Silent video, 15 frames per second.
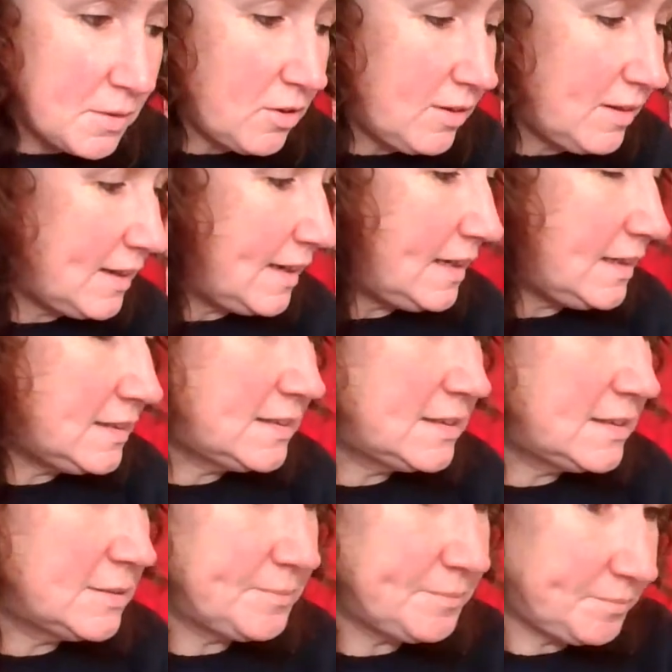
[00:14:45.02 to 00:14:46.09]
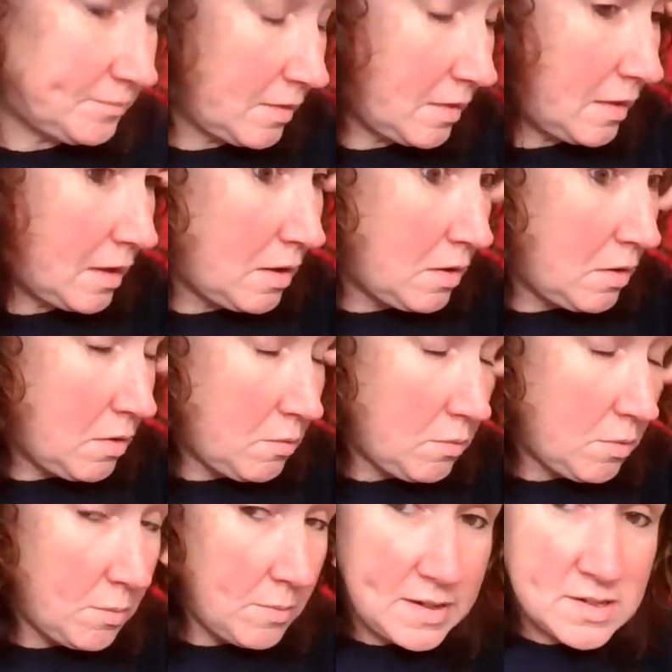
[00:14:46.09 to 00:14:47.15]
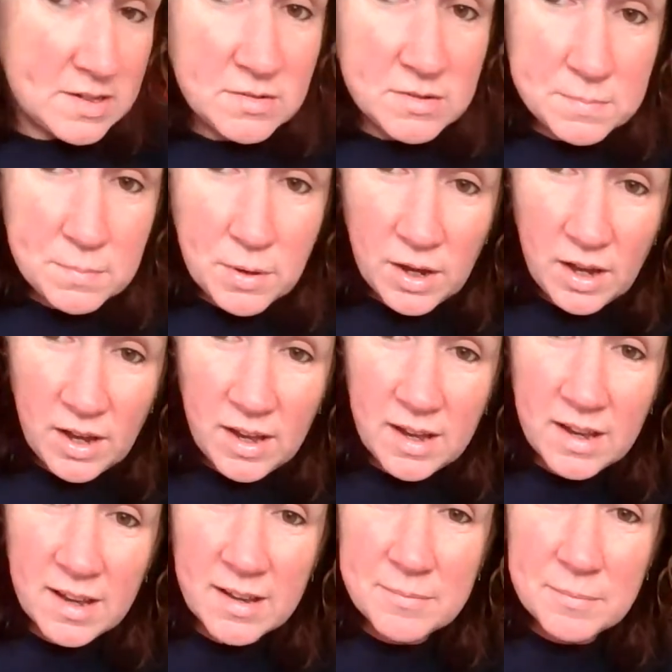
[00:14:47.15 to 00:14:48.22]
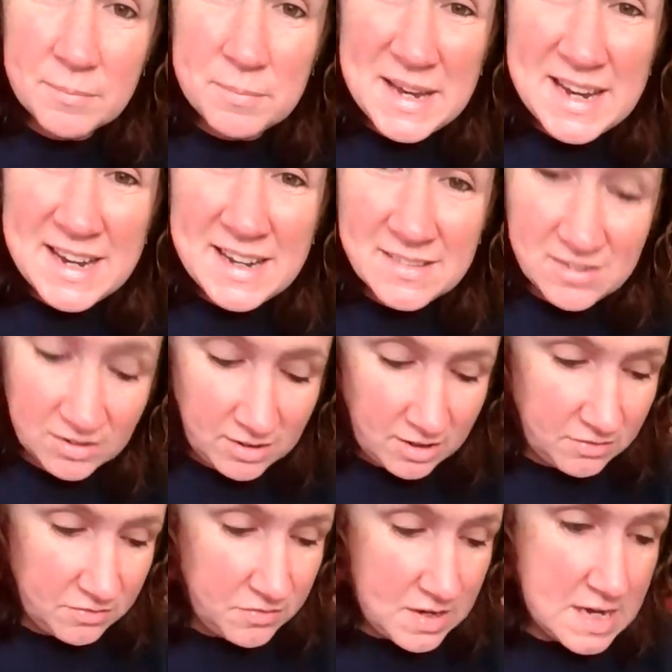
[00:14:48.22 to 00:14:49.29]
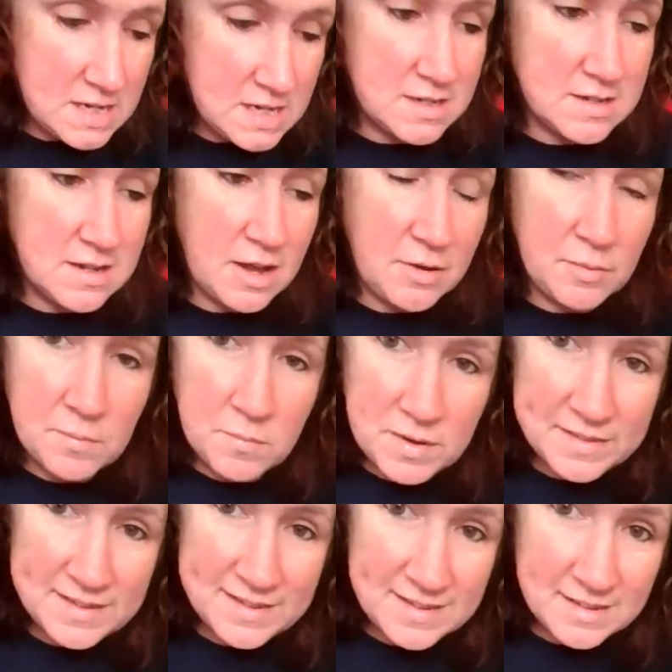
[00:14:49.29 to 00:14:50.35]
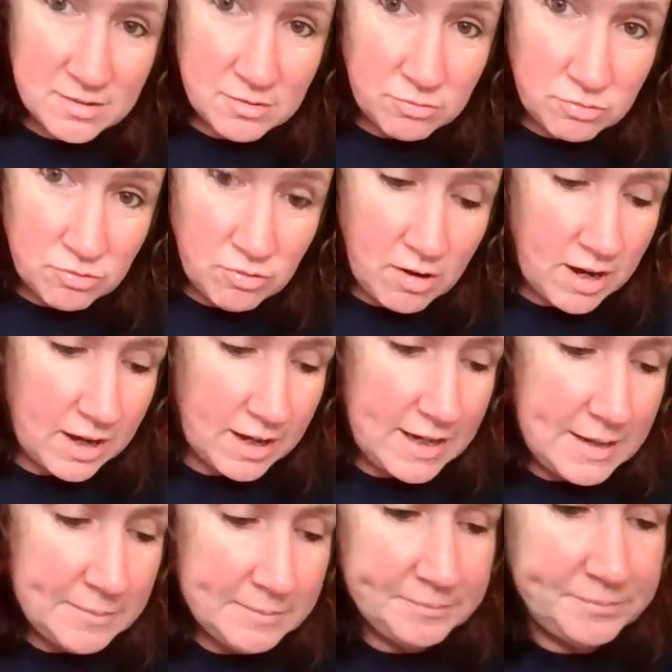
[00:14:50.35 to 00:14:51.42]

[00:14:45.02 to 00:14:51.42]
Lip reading: not least, what we need to do is put her beads on her feet. So when this is all dry,